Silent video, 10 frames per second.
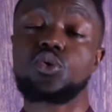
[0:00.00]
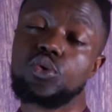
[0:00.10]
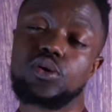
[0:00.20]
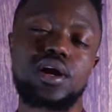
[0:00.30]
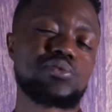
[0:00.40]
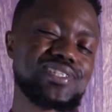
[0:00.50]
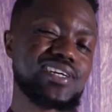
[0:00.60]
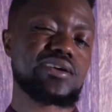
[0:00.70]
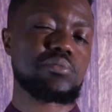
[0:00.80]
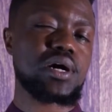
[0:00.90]
or I would
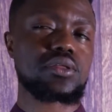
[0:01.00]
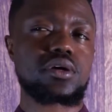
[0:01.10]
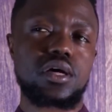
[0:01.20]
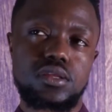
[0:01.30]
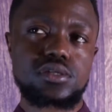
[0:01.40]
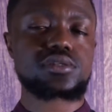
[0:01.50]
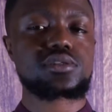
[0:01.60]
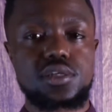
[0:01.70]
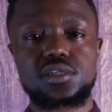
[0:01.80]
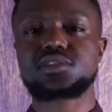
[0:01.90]
say about the other
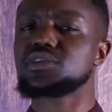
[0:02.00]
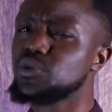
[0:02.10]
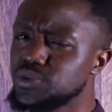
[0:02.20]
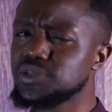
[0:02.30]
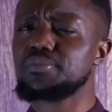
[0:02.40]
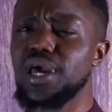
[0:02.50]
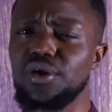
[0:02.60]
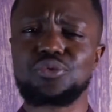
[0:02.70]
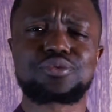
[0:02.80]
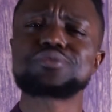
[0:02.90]
six it was a
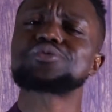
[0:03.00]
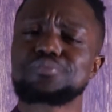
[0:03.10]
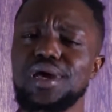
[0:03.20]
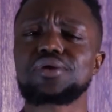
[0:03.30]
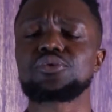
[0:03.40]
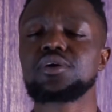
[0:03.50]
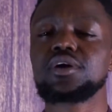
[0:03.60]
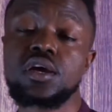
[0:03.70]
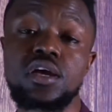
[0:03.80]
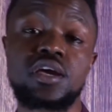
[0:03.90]
battle. It was a battle.
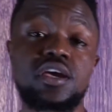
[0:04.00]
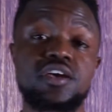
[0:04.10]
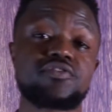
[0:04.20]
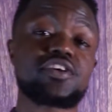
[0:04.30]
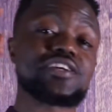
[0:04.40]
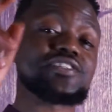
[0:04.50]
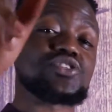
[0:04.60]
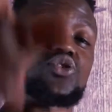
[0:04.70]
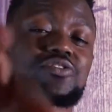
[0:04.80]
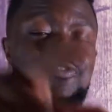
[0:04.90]
If it
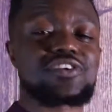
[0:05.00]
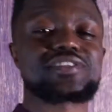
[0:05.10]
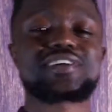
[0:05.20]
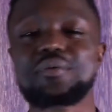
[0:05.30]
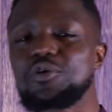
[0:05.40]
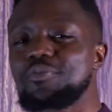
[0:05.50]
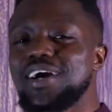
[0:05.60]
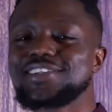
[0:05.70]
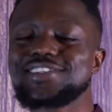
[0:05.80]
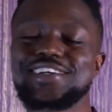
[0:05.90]
is your first time on
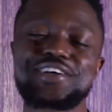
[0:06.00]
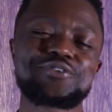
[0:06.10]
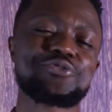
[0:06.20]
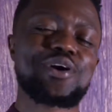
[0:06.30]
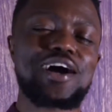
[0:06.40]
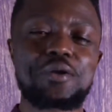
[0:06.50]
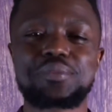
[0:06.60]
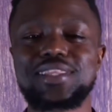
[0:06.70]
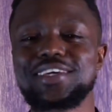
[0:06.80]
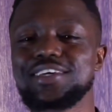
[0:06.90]
my channel,
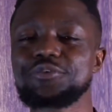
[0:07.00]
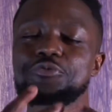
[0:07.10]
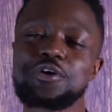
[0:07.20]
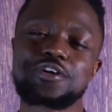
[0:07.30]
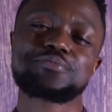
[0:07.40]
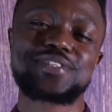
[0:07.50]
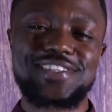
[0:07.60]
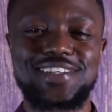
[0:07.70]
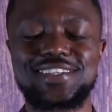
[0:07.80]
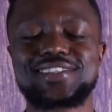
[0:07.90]
I'm Lee. Welcome
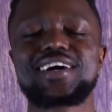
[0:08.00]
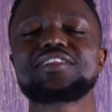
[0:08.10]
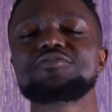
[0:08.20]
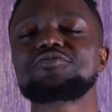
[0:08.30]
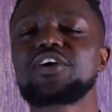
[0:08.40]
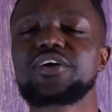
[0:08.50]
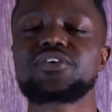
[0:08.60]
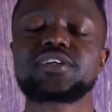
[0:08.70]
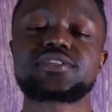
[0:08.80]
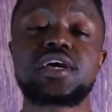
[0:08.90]
to Lee Style and
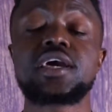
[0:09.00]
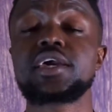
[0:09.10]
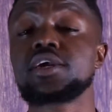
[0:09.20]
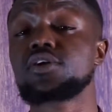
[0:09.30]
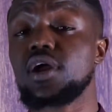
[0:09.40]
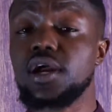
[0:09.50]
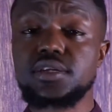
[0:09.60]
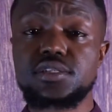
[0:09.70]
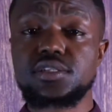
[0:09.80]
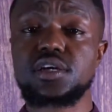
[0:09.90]
Fragrance. Here
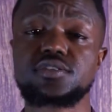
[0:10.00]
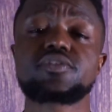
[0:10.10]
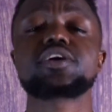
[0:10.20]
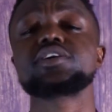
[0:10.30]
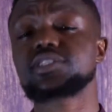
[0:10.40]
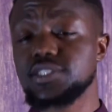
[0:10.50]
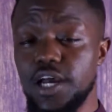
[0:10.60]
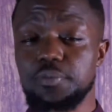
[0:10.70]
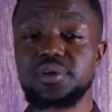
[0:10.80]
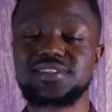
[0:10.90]
I discuss various
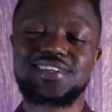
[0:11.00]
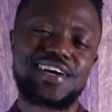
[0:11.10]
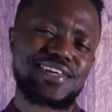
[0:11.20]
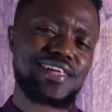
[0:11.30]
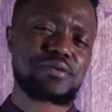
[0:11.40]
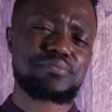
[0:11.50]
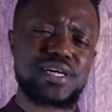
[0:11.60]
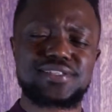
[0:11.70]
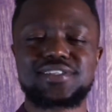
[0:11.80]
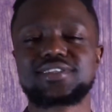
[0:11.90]
topics like
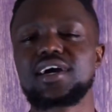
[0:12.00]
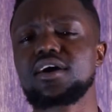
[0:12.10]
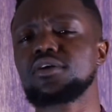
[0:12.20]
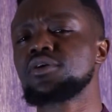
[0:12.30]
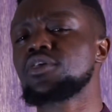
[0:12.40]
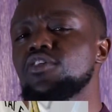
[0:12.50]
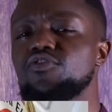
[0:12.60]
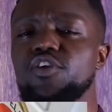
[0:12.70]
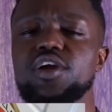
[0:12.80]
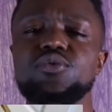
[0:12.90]
men's style,
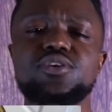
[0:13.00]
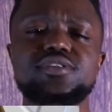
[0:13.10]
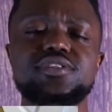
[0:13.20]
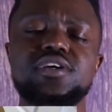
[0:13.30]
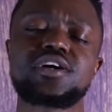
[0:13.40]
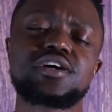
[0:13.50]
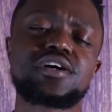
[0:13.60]
fragrance,